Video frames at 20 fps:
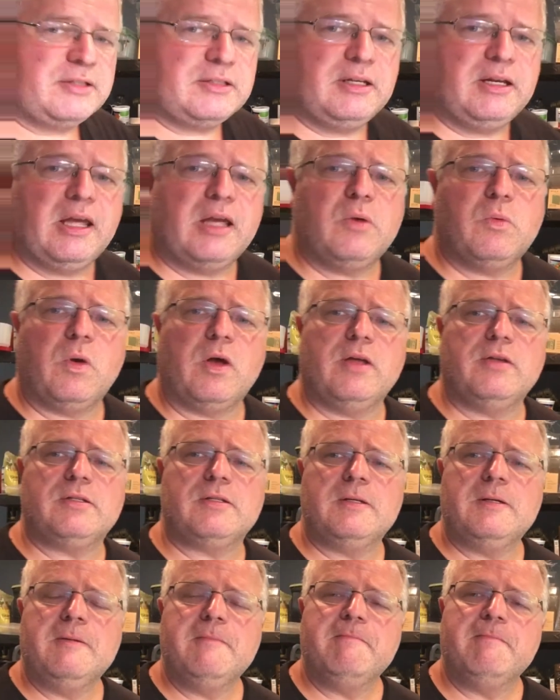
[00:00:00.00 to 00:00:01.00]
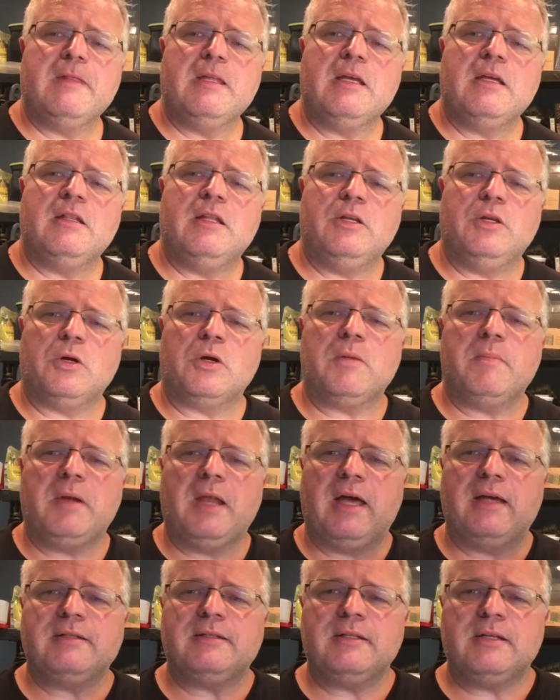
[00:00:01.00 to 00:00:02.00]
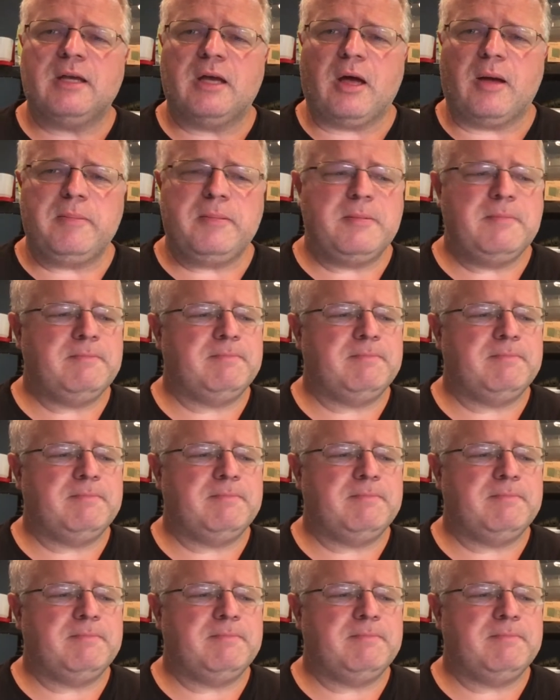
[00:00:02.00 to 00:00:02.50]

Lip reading: today, was they took a plastic cup